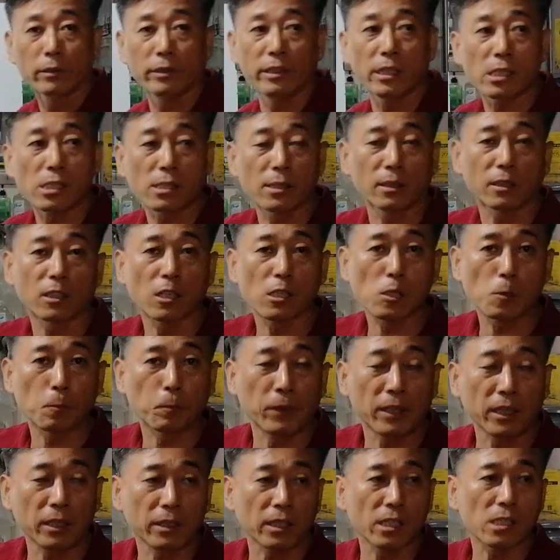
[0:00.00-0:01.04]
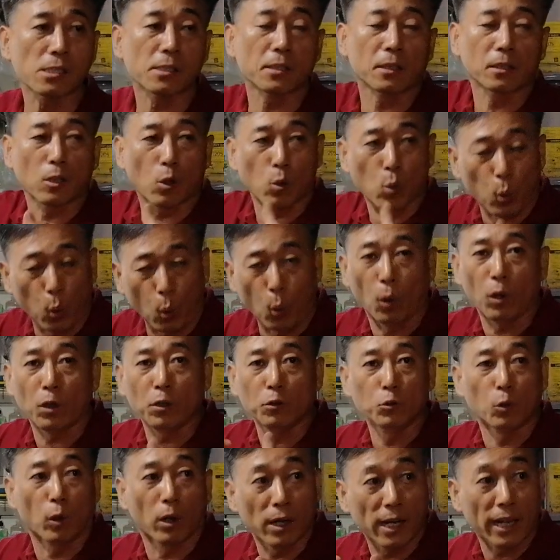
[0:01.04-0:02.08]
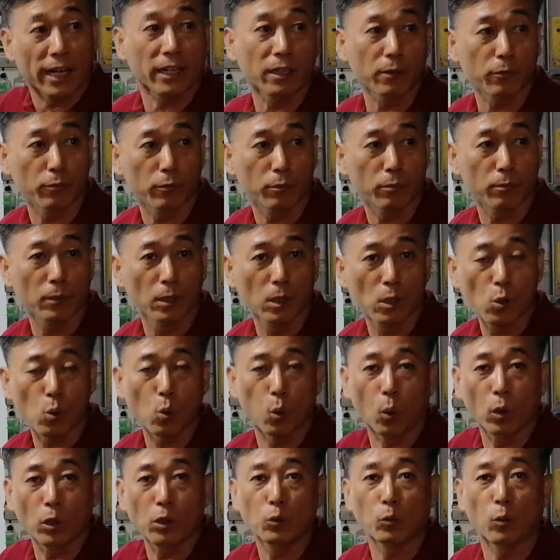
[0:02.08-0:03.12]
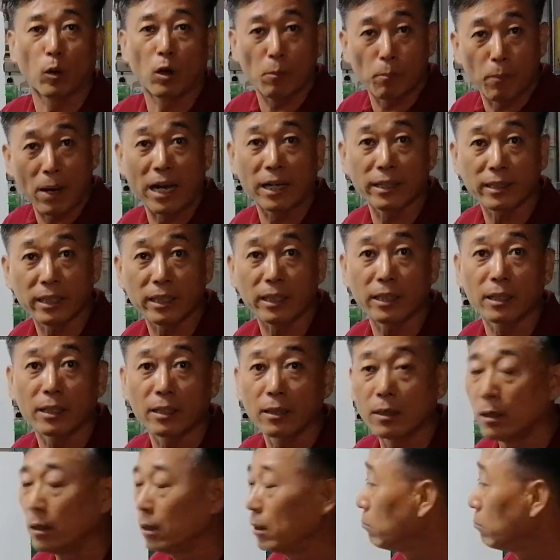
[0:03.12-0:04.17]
This the spirit is the core your life, core your body.